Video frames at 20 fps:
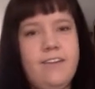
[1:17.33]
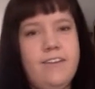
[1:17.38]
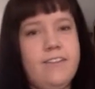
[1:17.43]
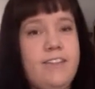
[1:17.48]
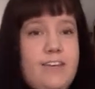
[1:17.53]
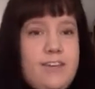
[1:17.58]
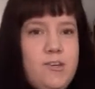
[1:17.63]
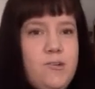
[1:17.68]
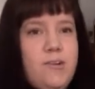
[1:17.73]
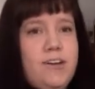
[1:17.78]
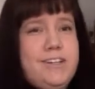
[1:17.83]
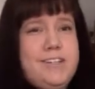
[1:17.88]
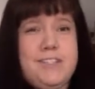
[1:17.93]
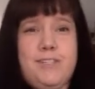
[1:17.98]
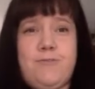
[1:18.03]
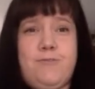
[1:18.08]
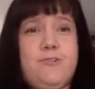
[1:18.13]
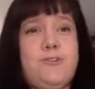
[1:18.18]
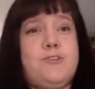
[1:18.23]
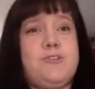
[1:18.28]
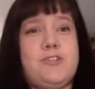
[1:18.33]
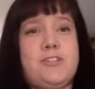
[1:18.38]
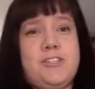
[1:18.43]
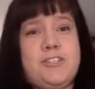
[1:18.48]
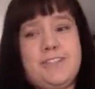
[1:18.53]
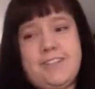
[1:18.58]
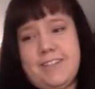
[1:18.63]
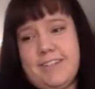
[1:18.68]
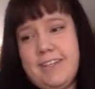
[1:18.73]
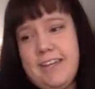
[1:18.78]
thank you guys for
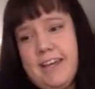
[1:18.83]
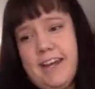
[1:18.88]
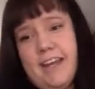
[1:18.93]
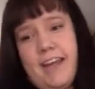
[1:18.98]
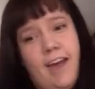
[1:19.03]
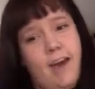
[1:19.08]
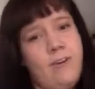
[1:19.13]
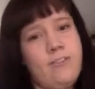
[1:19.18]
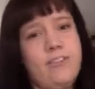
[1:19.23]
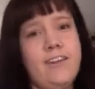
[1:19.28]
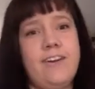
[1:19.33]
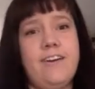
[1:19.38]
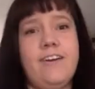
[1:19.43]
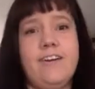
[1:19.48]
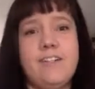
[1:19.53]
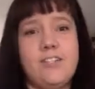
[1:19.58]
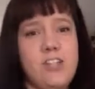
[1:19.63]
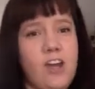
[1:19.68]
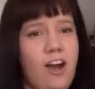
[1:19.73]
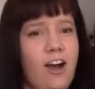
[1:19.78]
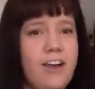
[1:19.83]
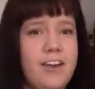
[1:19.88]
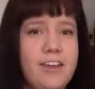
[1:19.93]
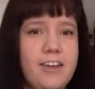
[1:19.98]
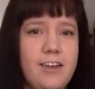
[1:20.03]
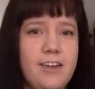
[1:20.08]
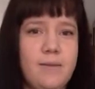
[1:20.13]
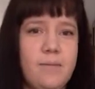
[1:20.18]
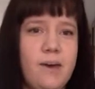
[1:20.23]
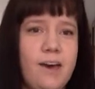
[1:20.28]
just getting out there and
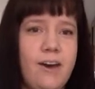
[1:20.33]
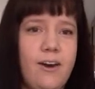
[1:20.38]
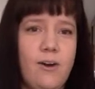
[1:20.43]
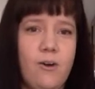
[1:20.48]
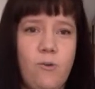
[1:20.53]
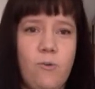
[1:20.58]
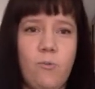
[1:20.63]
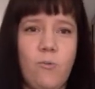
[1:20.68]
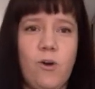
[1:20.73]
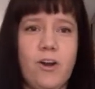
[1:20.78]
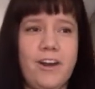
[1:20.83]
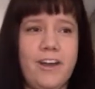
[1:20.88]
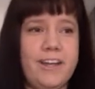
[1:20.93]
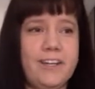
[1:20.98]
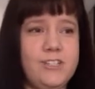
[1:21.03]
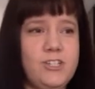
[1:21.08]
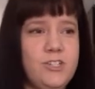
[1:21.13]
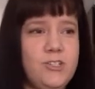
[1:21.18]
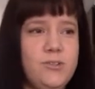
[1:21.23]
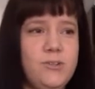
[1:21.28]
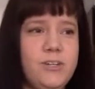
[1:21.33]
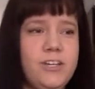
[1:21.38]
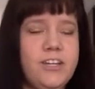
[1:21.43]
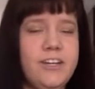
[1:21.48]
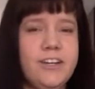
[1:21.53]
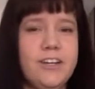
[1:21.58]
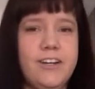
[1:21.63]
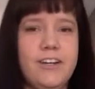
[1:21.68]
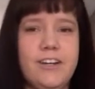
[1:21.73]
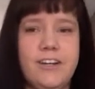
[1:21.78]
talking about what I do
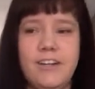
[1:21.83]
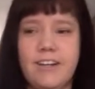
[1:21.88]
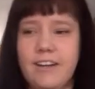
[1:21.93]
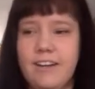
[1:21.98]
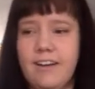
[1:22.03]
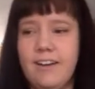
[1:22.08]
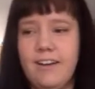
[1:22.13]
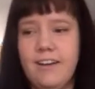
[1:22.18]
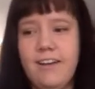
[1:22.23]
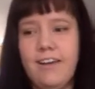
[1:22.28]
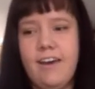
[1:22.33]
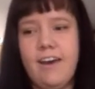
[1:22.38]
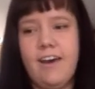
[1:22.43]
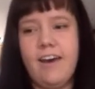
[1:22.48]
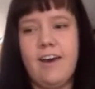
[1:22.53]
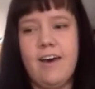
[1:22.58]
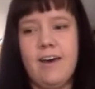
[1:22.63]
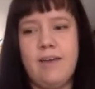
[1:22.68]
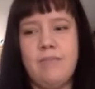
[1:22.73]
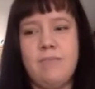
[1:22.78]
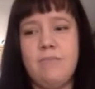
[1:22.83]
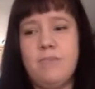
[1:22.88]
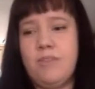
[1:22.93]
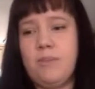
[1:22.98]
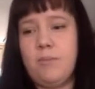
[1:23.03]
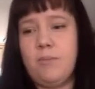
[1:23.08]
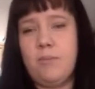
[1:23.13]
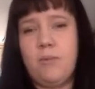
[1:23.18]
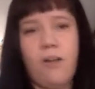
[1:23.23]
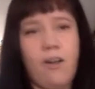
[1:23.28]
here and um,
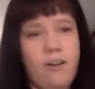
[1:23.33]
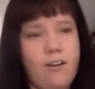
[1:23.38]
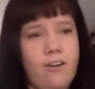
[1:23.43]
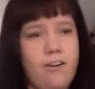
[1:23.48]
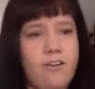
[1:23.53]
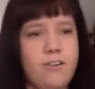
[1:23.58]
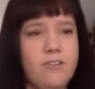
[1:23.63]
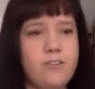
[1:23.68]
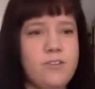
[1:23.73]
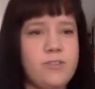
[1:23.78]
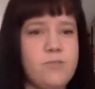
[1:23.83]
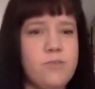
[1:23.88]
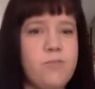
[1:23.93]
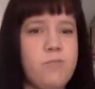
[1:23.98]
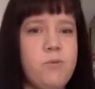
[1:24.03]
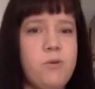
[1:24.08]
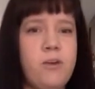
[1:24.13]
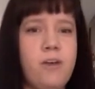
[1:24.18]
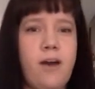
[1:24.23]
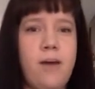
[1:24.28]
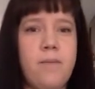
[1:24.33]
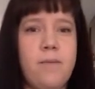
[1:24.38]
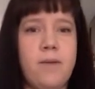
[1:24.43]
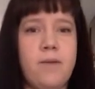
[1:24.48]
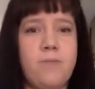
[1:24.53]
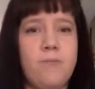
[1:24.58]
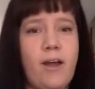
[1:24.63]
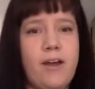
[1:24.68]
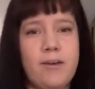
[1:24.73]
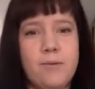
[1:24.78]
the blog articles we put up
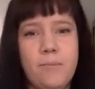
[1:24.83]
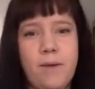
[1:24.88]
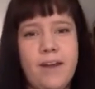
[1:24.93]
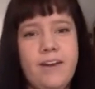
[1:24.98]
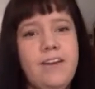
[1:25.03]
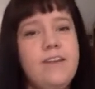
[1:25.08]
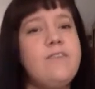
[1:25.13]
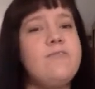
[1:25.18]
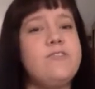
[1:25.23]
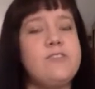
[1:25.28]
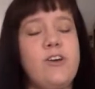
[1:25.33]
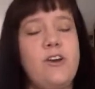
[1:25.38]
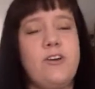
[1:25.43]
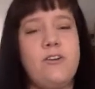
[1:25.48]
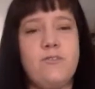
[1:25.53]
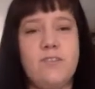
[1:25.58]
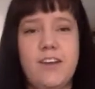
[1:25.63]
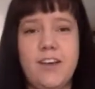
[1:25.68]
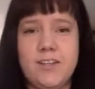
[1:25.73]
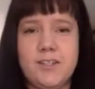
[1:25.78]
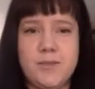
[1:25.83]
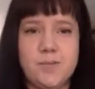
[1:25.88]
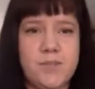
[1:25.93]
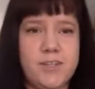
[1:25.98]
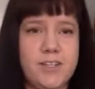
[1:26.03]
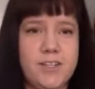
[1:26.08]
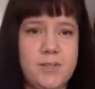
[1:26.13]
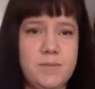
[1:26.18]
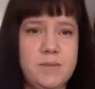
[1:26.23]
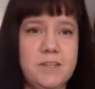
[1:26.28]
and recommending Photography Awesome
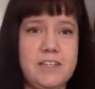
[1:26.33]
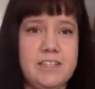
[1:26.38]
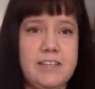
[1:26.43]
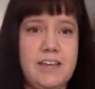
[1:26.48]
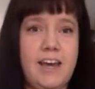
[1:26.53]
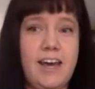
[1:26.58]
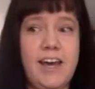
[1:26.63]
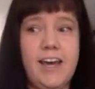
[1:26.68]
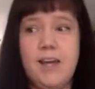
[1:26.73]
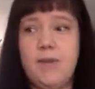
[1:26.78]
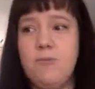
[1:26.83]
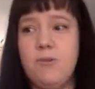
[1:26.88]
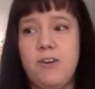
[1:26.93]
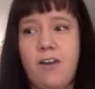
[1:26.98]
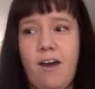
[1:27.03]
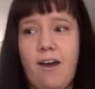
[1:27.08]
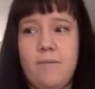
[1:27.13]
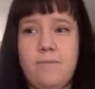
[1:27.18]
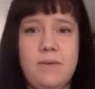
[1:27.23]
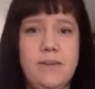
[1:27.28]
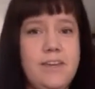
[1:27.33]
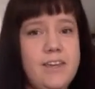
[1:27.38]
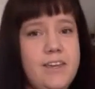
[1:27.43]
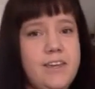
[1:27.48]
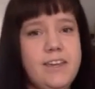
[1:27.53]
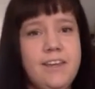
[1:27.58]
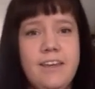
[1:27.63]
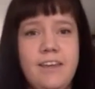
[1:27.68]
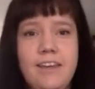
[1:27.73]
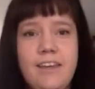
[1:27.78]
Sauce because I would not
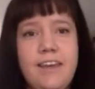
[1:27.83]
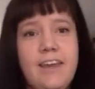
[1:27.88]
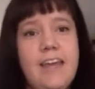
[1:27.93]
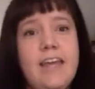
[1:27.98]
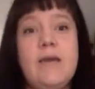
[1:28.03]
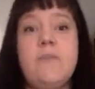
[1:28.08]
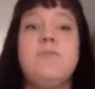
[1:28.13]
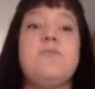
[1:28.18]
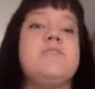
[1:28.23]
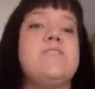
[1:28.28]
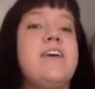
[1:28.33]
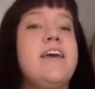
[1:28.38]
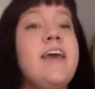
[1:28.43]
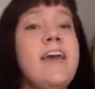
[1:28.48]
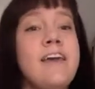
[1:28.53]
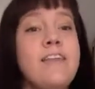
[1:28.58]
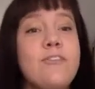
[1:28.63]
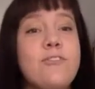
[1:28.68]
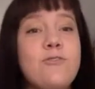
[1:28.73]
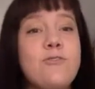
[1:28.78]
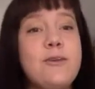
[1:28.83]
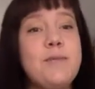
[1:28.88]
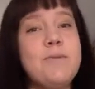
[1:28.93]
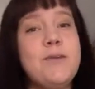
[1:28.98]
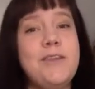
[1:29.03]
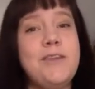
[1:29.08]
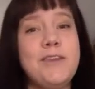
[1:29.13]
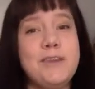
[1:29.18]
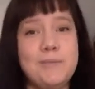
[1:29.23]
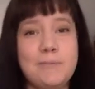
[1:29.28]
be able to hit 3
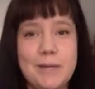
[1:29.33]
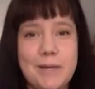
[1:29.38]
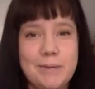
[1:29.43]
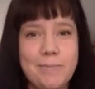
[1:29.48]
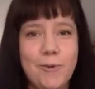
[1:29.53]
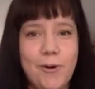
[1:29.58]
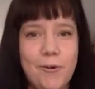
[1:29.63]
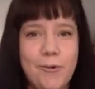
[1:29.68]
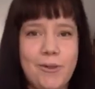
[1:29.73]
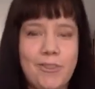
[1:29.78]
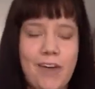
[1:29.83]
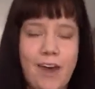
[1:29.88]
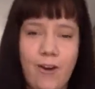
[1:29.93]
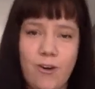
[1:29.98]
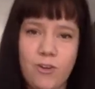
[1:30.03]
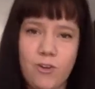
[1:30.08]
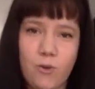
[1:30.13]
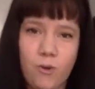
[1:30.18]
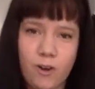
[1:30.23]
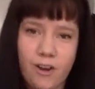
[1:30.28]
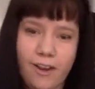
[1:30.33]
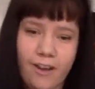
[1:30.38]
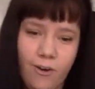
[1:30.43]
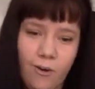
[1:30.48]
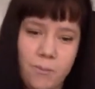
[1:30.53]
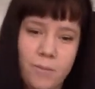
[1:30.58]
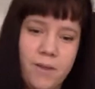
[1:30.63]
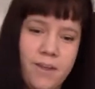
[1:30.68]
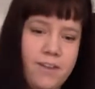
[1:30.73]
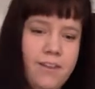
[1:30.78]
million people without your
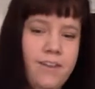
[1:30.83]
help.